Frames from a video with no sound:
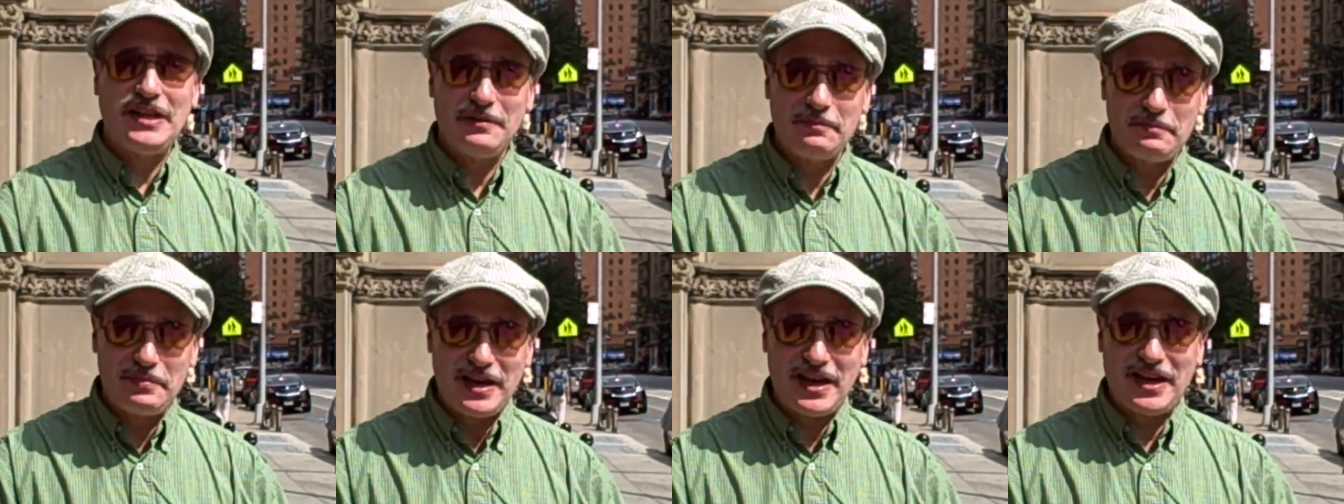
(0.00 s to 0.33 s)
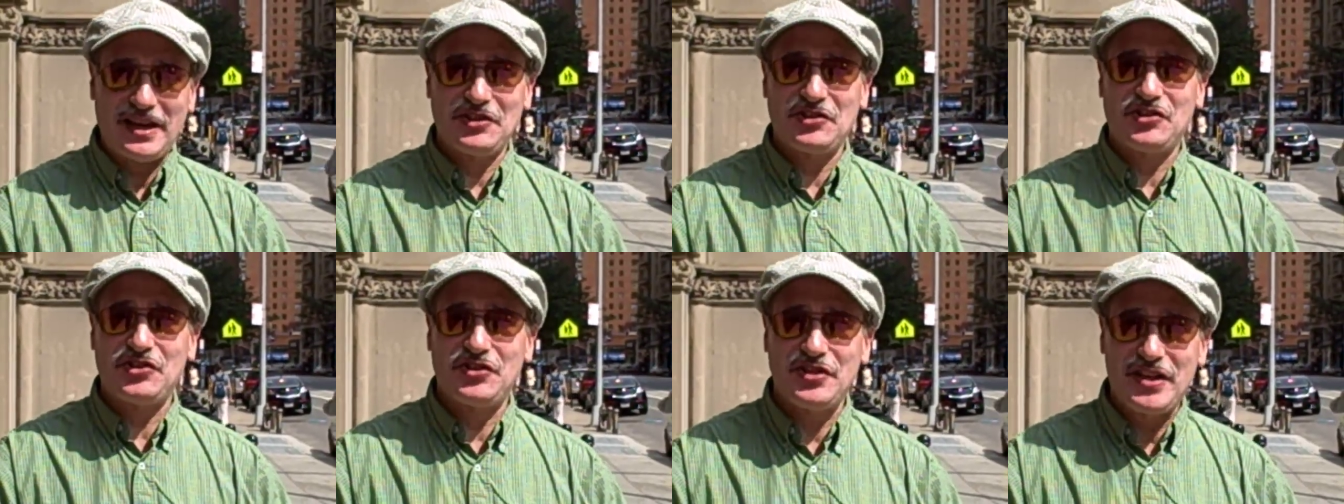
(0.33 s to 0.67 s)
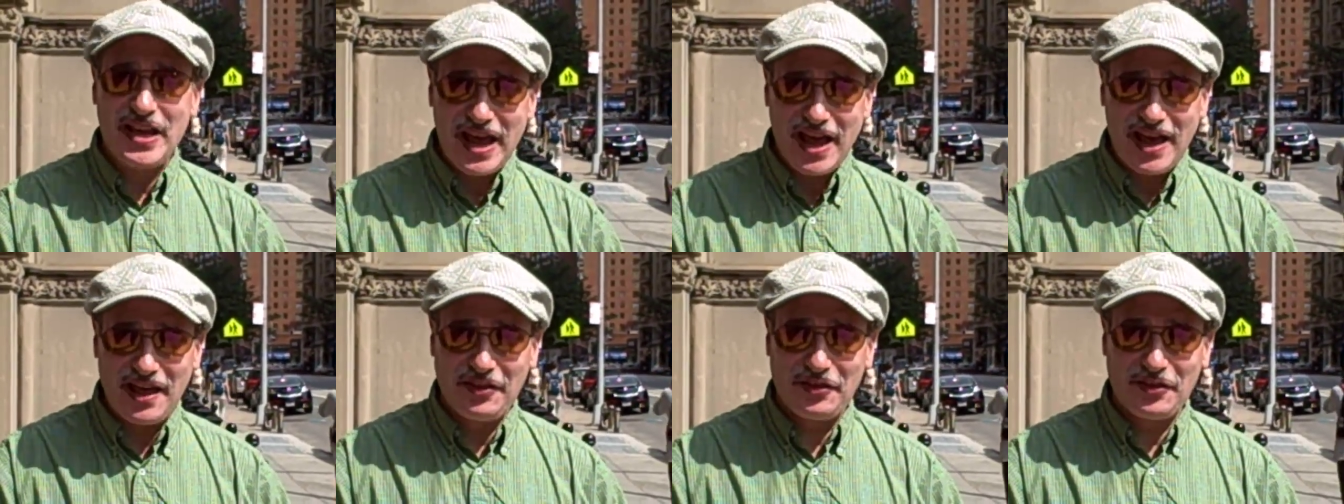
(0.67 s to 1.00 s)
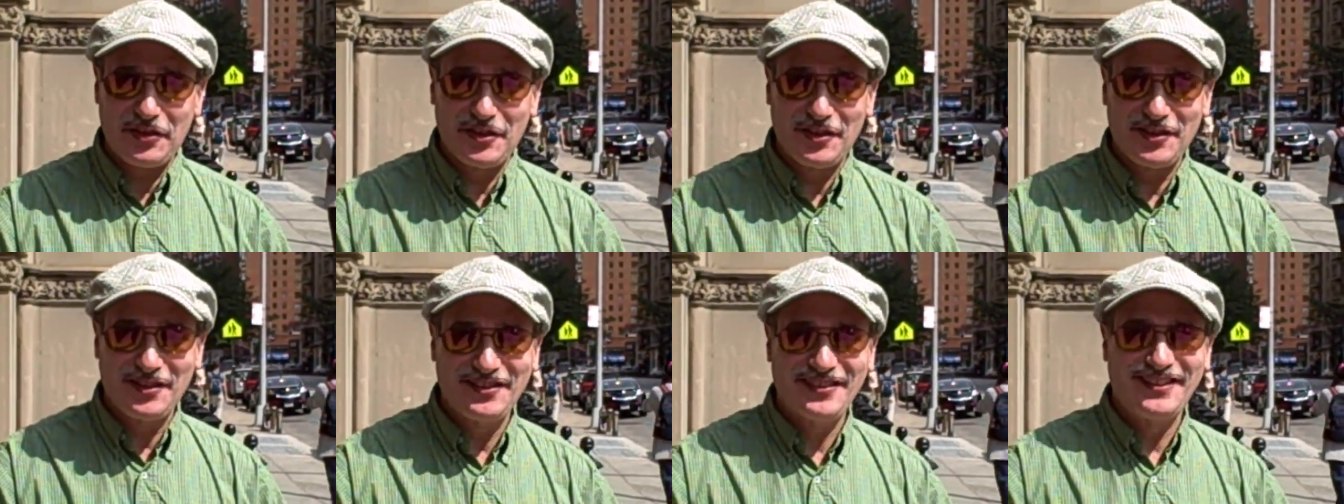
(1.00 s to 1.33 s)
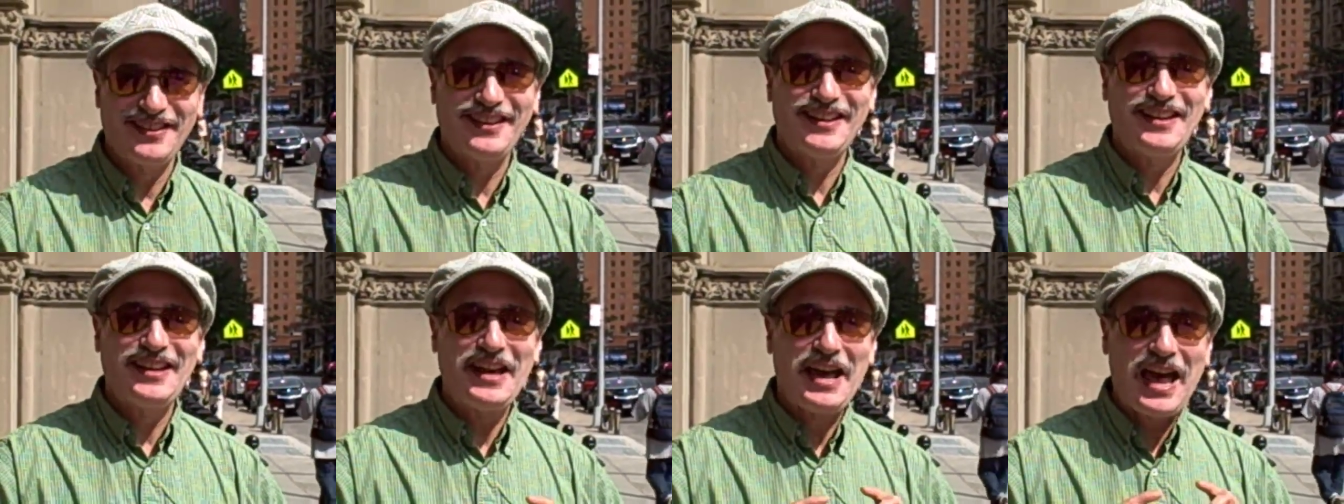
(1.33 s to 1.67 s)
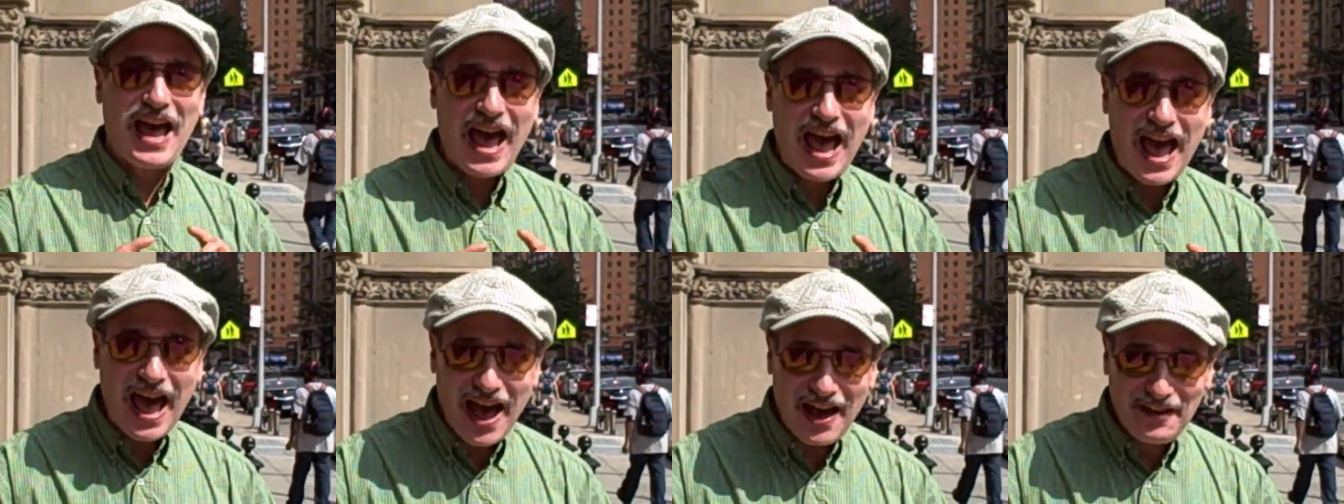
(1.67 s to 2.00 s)
eBay's death
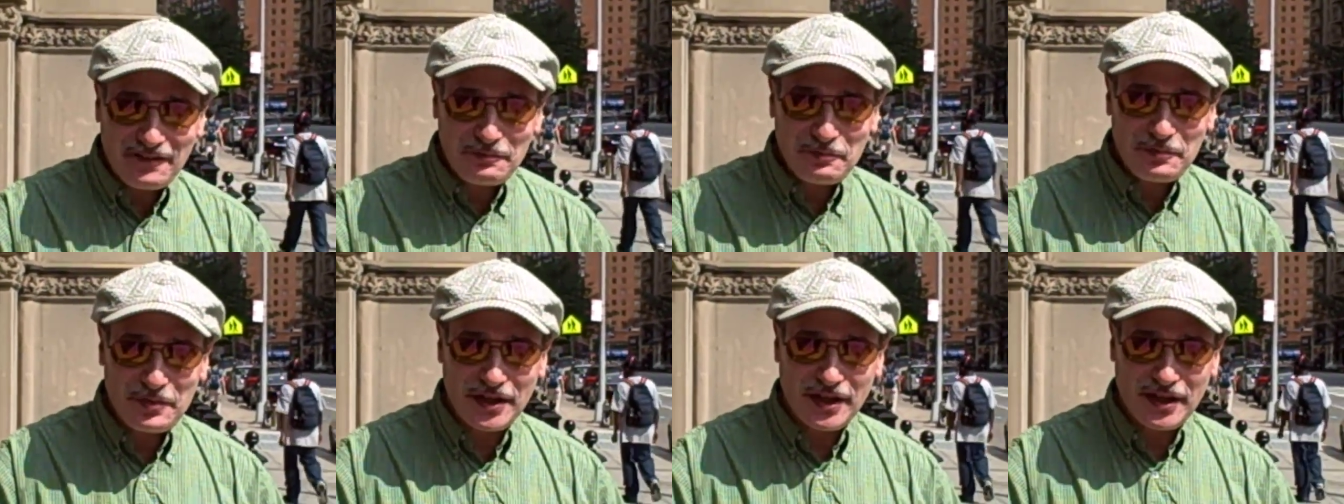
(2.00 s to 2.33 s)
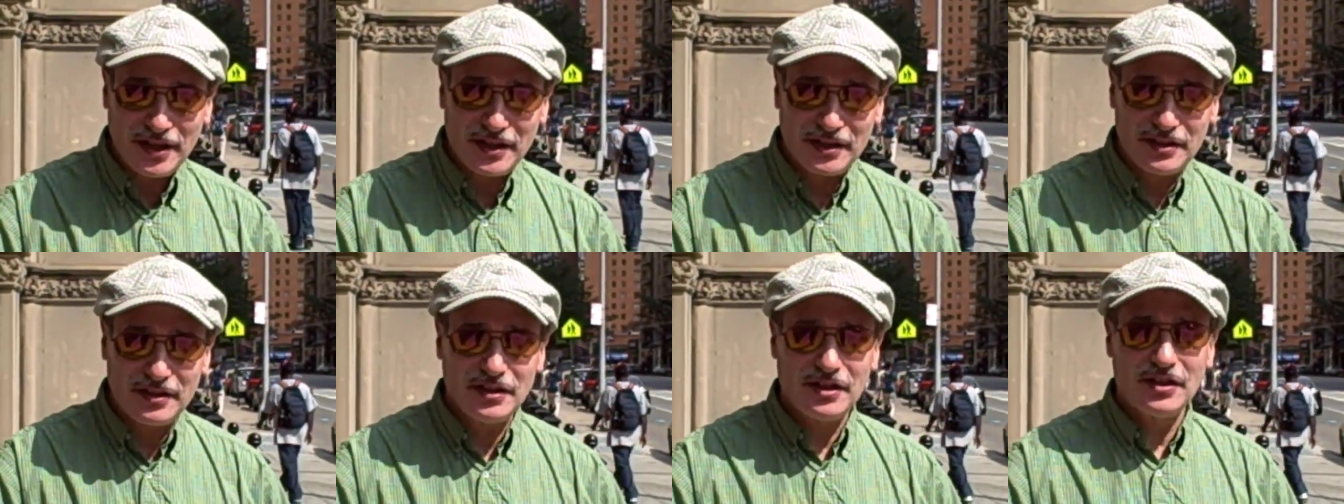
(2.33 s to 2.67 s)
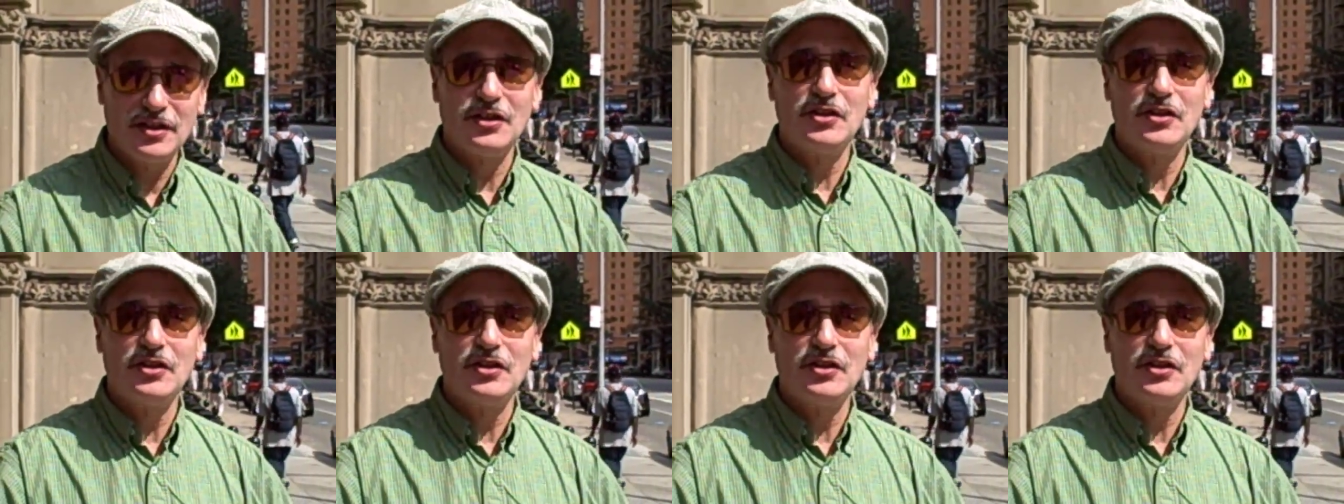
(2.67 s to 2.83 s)
have been